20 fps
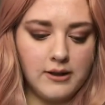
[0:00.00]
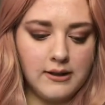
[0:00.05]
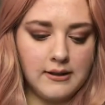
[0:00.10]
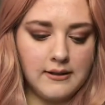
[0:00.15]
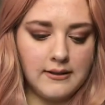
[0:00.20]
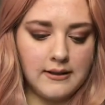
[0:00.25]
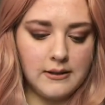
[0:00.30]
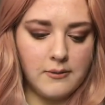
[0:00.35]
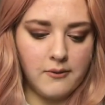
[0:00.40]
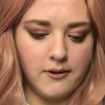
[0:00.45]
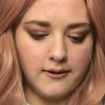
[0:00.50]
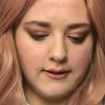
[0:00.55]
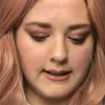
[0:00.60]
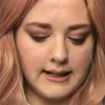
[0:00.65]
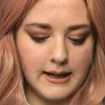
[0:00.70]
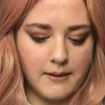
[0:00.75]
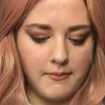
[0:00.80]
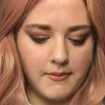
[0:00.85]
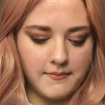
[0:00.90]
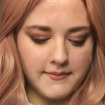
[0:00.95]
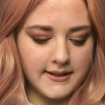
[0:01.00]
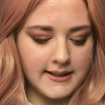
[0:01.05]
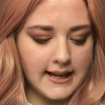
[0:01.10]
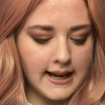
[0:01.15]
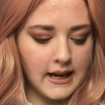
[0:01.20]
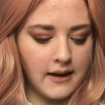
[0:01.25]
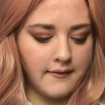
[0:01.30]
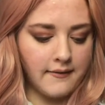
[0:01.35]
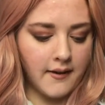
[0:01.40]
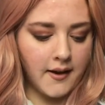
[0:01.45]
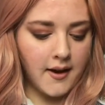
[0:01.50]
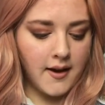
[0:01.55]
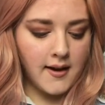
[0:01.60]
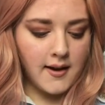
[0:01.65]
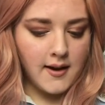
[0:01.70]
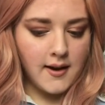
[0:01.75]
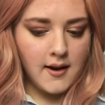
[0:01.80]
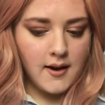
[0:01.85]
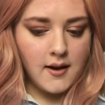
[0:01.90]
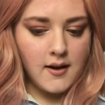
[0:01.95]
because I'd want to keep them safe.
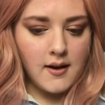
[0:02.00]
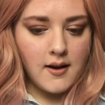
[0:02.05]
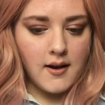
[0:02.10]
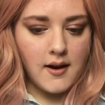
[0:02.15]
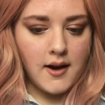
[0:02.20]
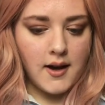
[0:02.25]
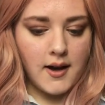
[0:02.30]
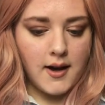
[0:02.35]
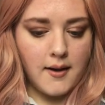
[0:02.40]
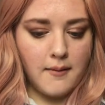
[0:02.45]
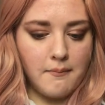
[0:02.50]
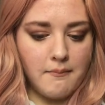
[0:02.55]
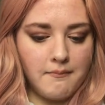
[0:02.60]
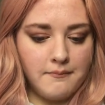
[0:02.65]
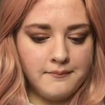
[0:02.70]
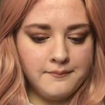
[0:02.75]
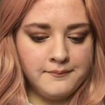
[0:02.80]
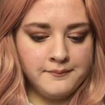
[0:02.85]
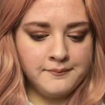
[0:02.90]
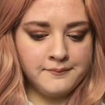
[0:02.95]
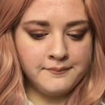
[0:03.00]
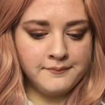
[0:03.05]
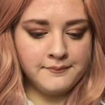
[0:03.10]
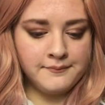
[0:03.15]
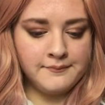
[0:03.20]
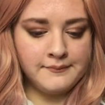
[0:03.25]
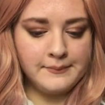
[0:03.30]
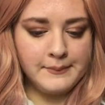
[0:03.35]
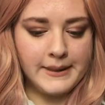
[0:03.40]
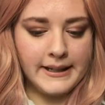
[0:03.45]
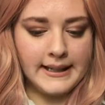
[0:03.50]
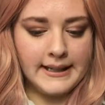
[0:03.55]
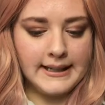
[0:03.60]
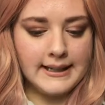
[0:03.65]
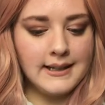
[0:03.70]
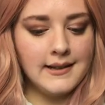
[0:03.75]
But